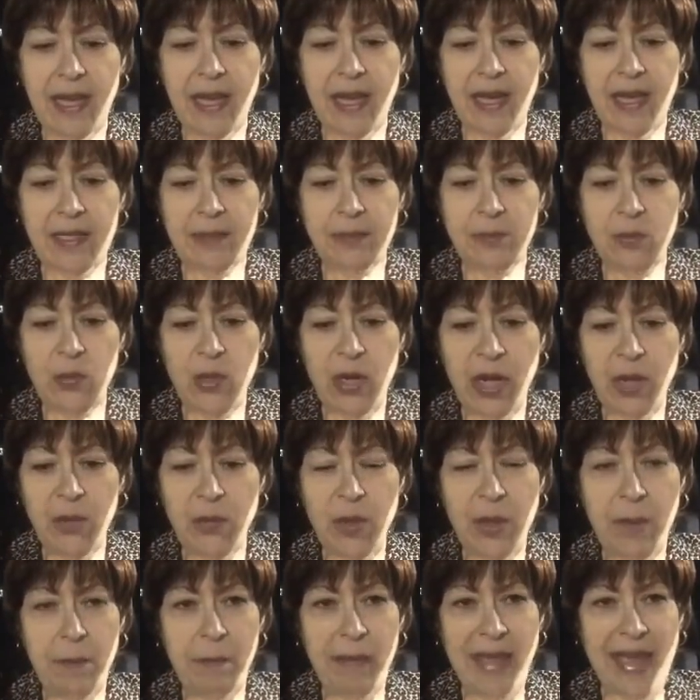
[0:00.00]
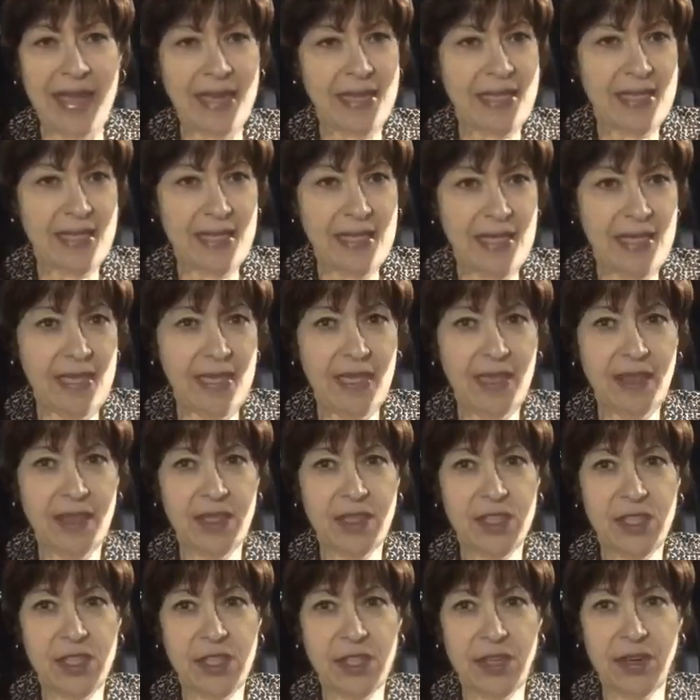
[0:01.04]
when I went back to eating
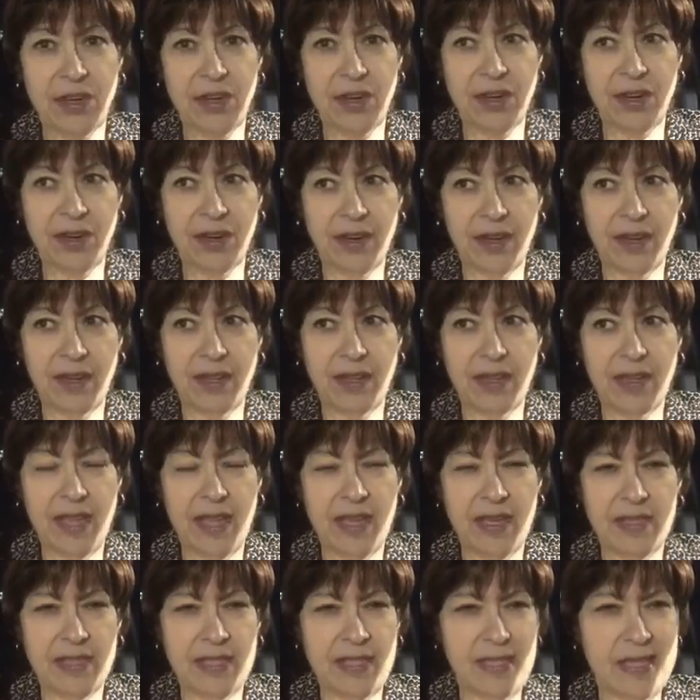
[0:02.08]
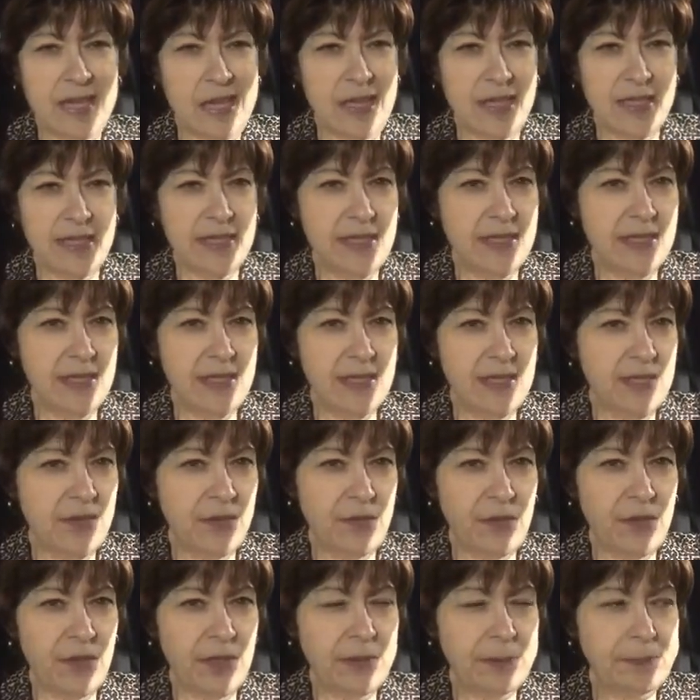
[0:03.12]
the sugar, things tasted
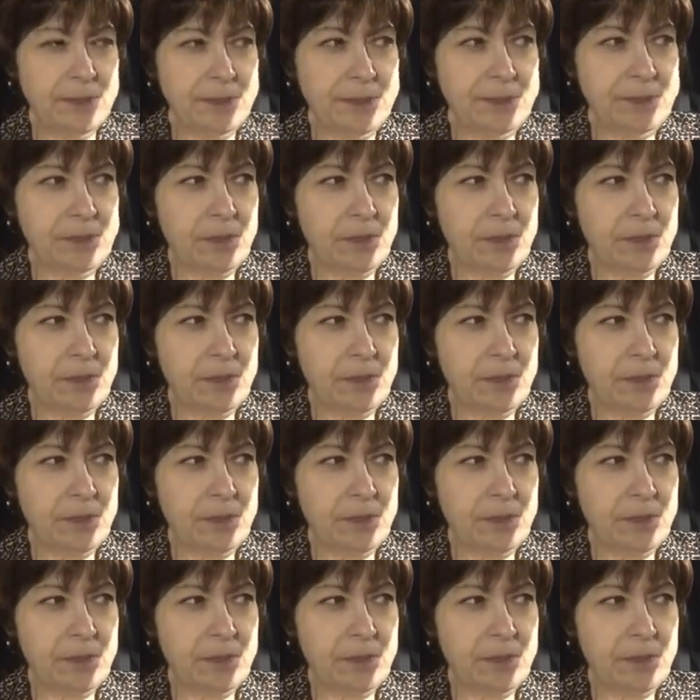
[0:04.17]
different.